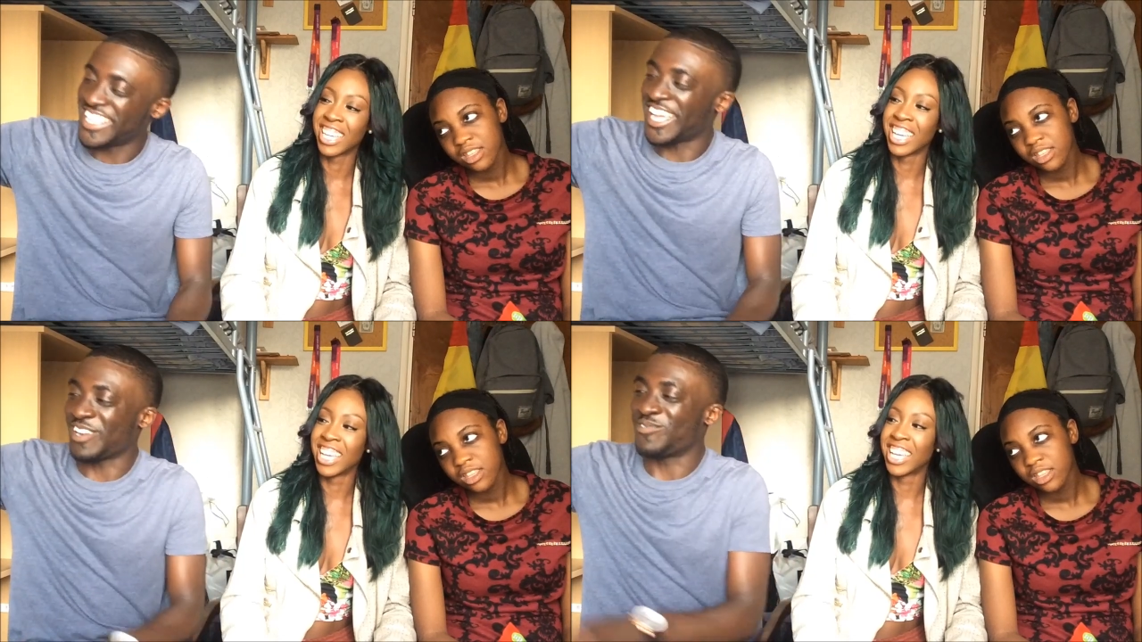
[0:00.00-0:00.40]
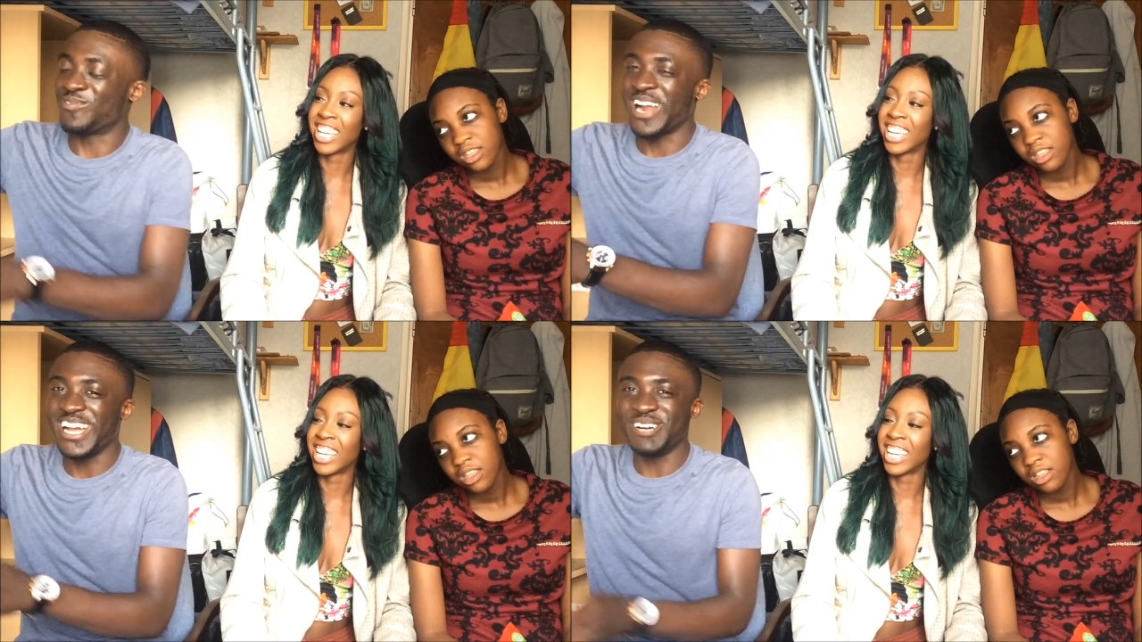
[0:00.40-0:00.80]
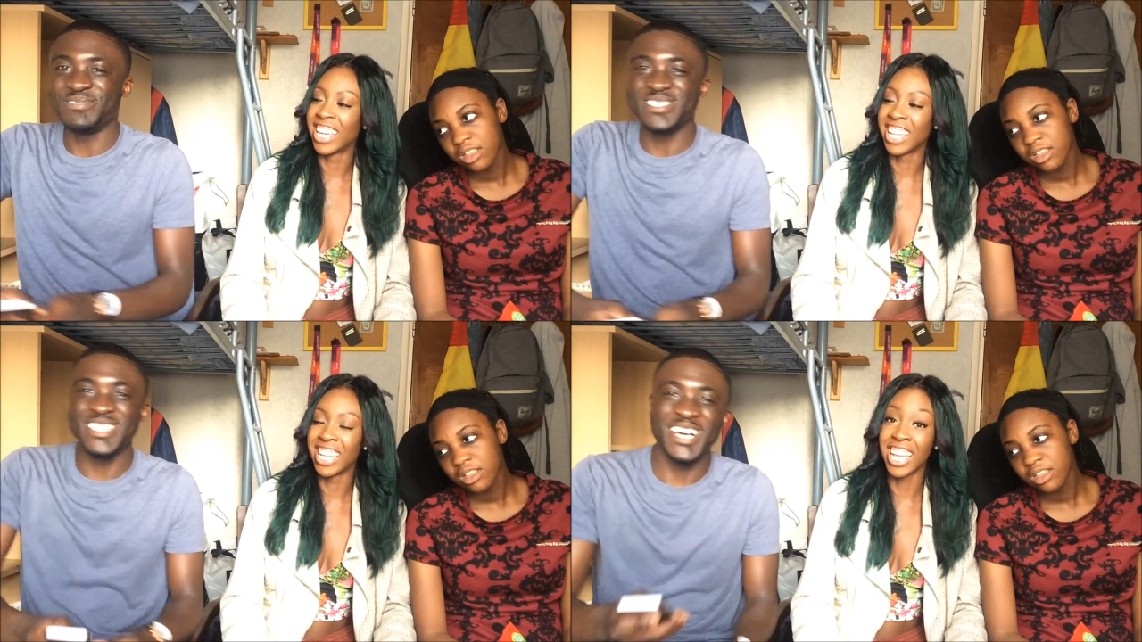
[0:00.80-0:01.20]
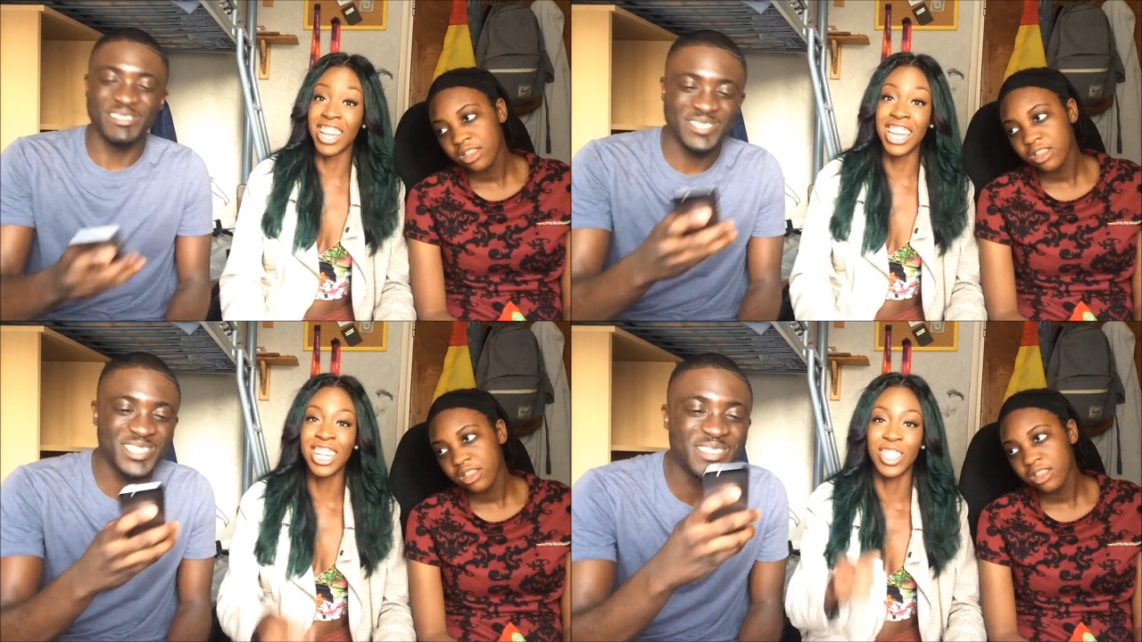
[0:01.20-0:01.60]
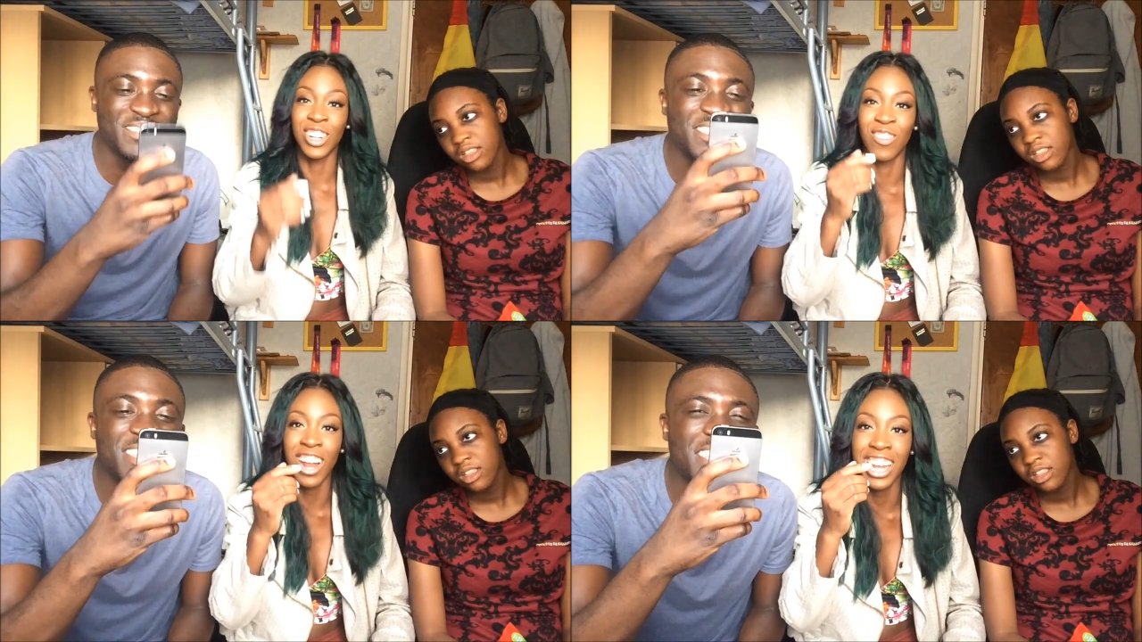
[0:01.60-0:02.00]
Speaker 1: Like right up. up
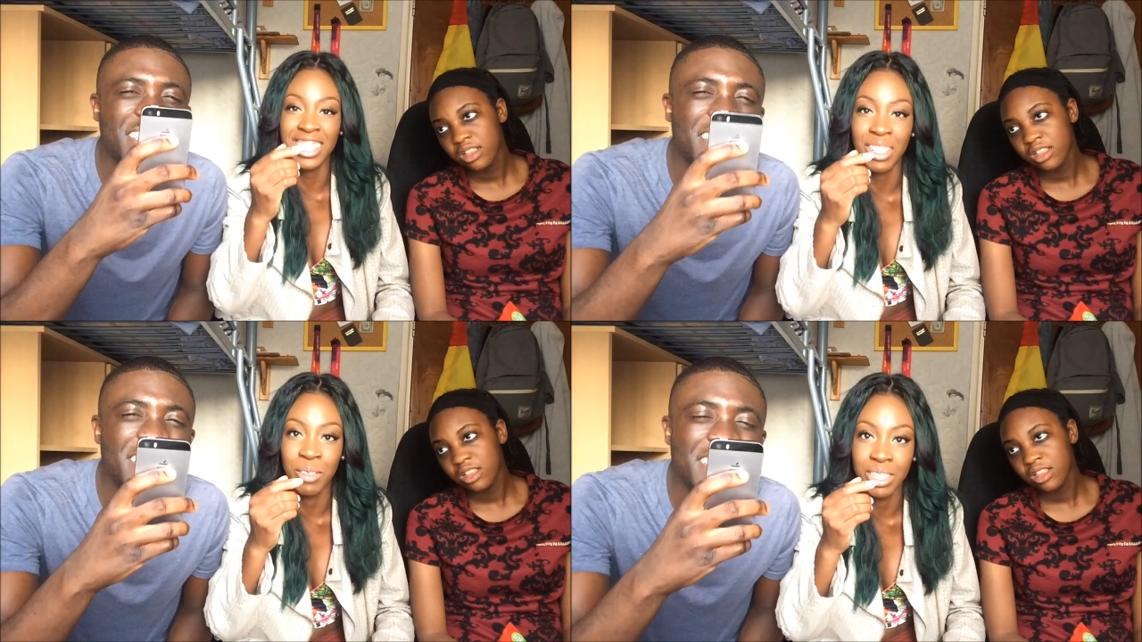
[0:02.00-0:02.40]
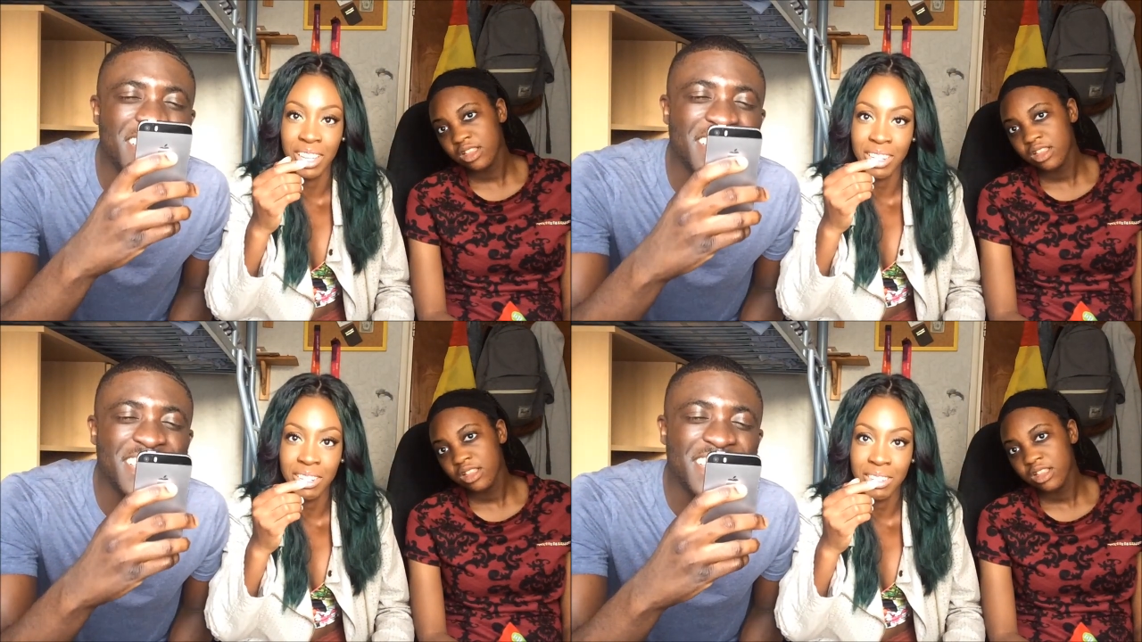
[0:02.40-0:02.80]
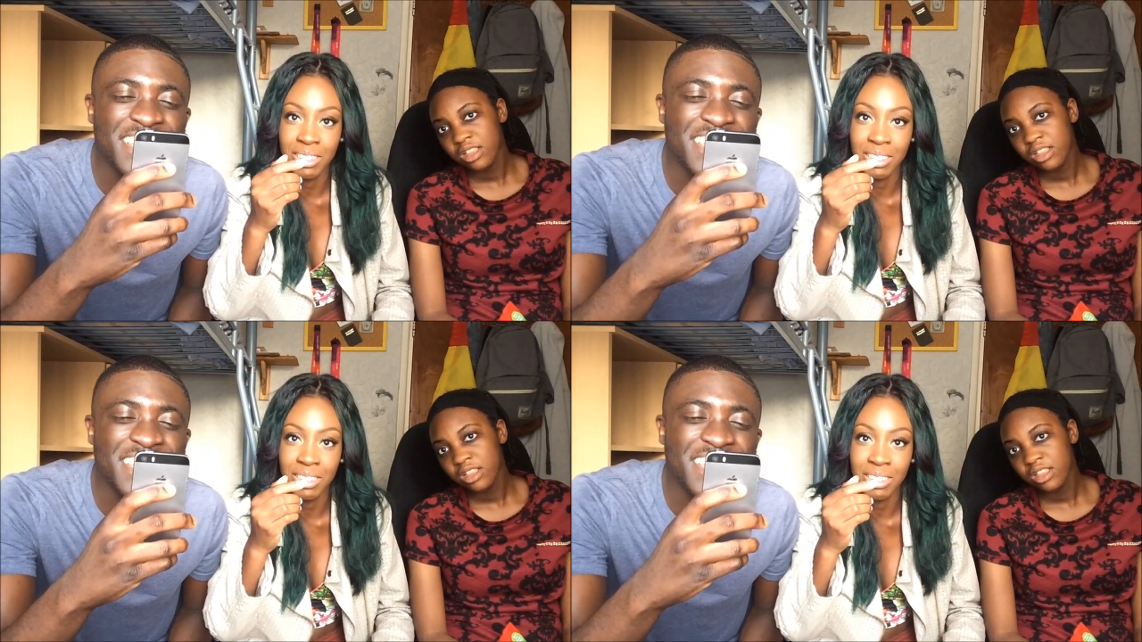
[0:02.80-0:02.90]
Literally to... right next to him, just like.